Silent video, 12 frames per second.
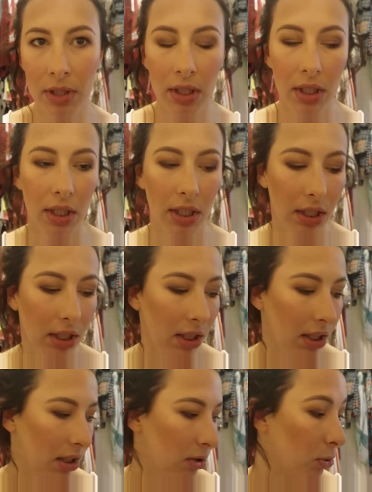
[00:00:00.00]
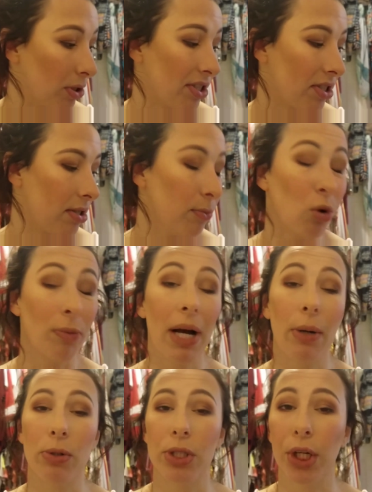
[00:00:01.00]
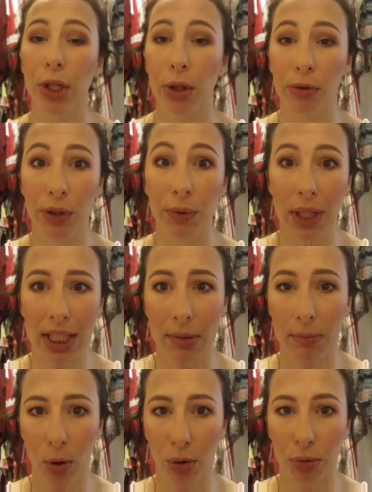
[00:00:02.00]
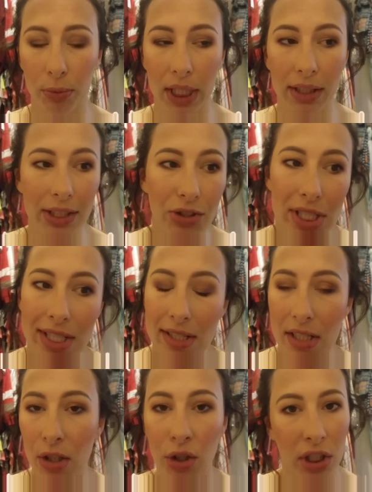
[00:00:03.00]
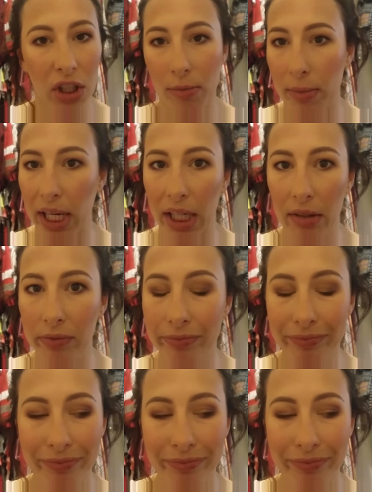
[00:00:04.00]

Of course, more power to you if you like a bolder brow. It just doesn't look good on me.